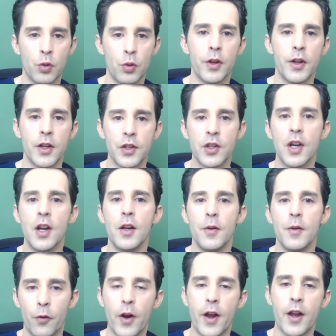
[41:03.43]
sure there's
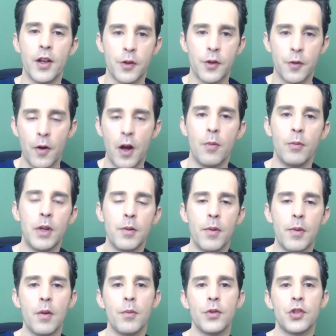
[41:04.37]
friends, family
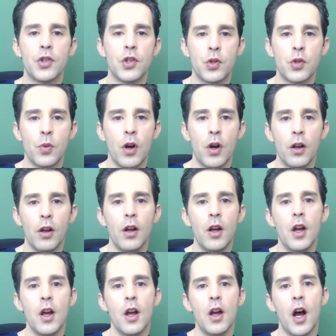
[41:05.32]
members as
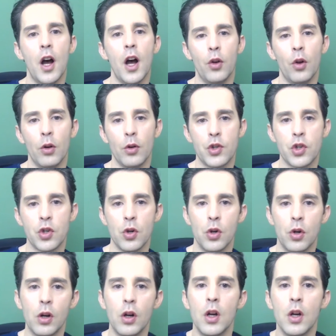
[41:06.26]
well, and
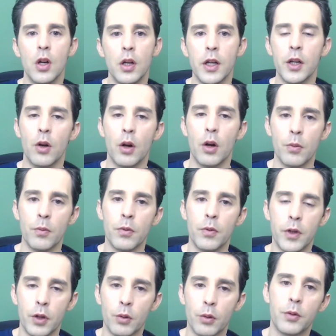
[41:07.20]
also
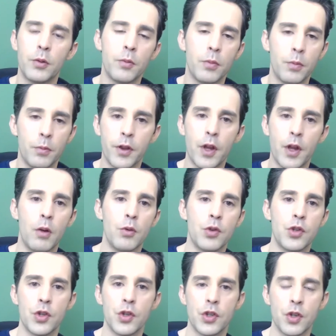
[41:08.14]

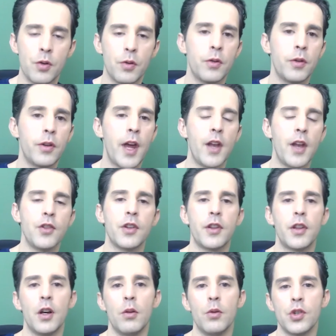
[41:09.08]
thousands and tens
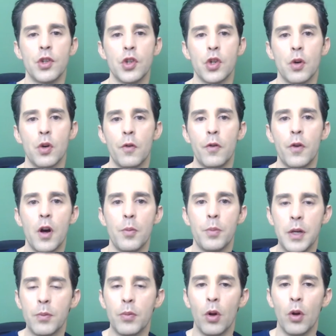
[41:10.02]
of thousands of
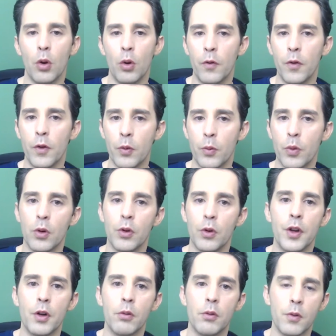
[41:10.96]
people all over the
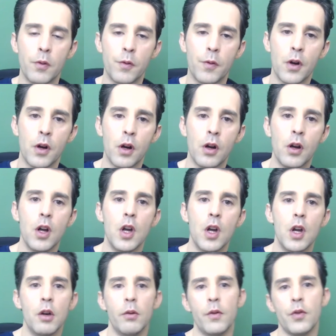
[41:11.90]
world now
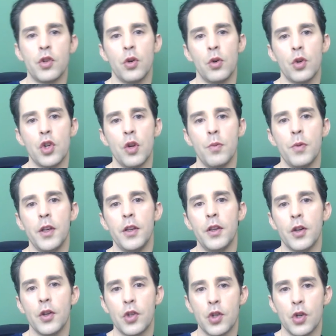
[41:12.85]
with social
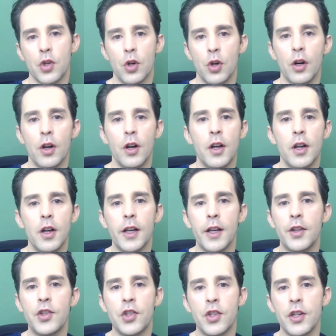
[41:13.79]
media. So
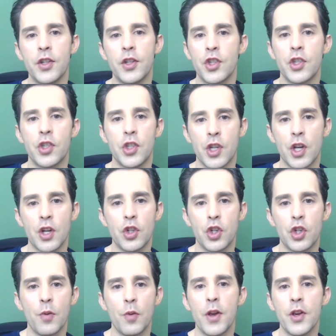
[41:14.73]
it's
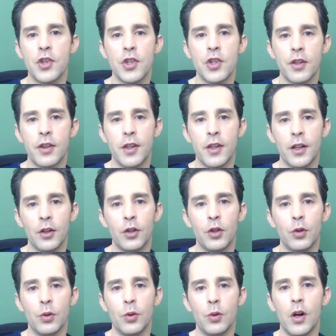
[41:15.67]
such an amazing thing
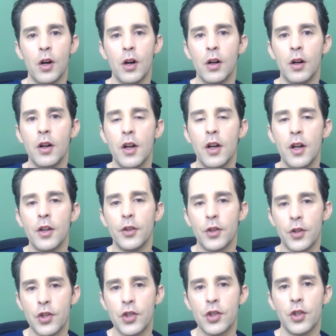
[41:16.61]
to
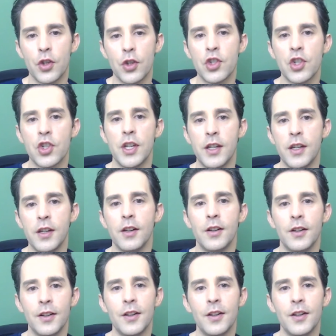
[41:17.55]
see